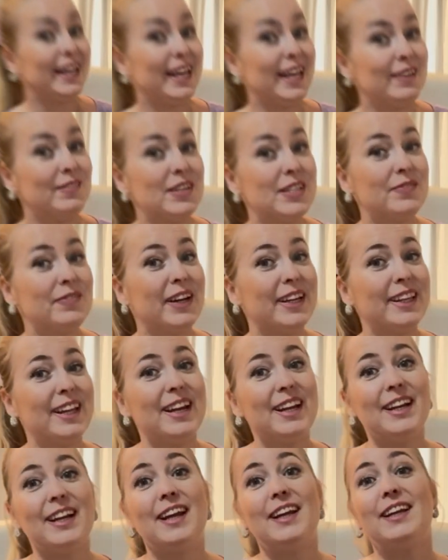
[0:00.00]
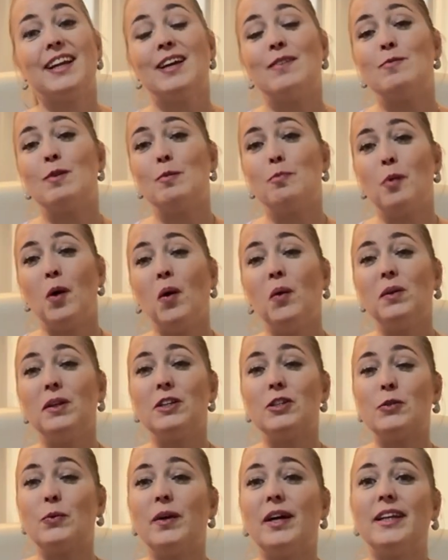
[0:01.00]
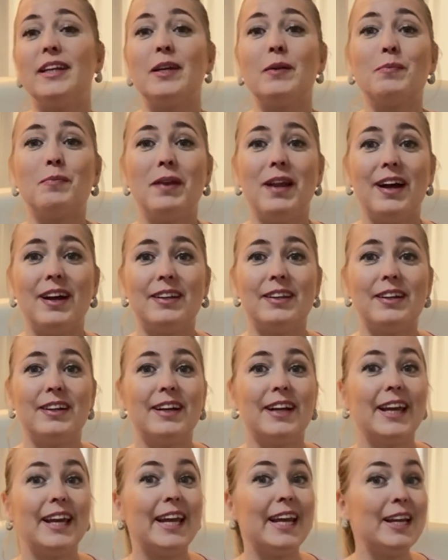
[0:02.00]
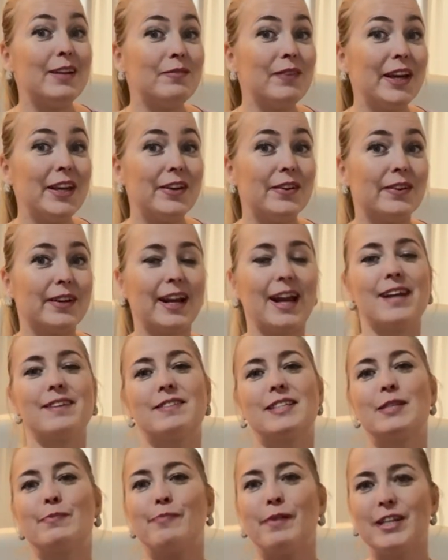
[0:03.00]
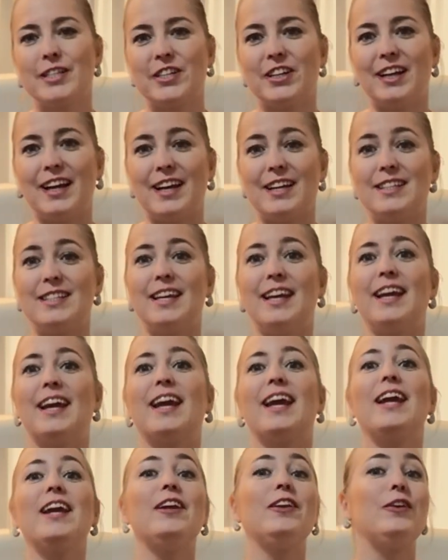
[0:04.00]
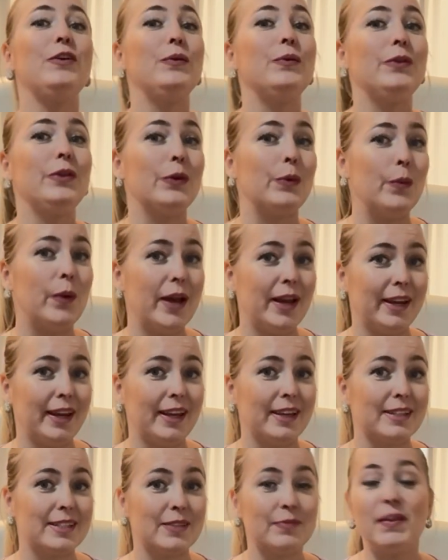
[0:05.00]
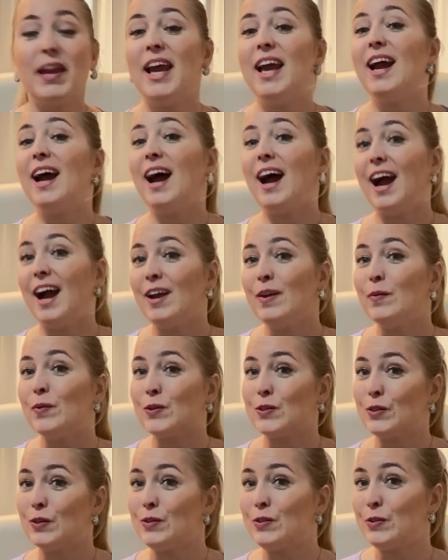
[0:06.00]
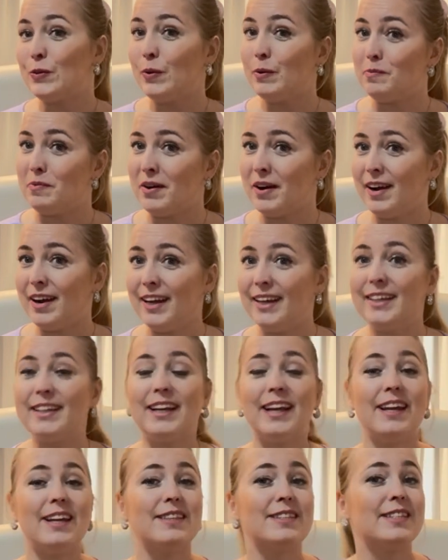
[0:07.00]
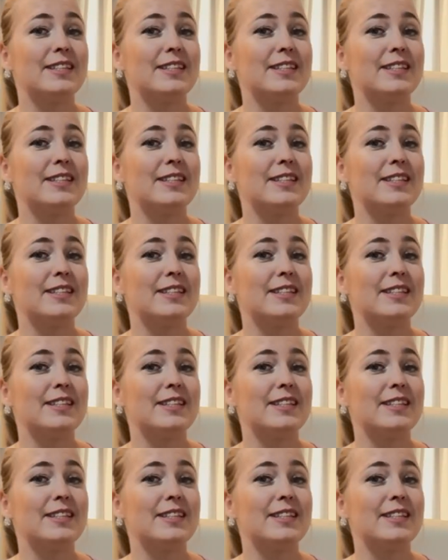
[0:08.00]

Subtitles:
name is Magdalena and I'm a Polish wedding planner in Mallorca, specializing in unique weddings. I was also a bride in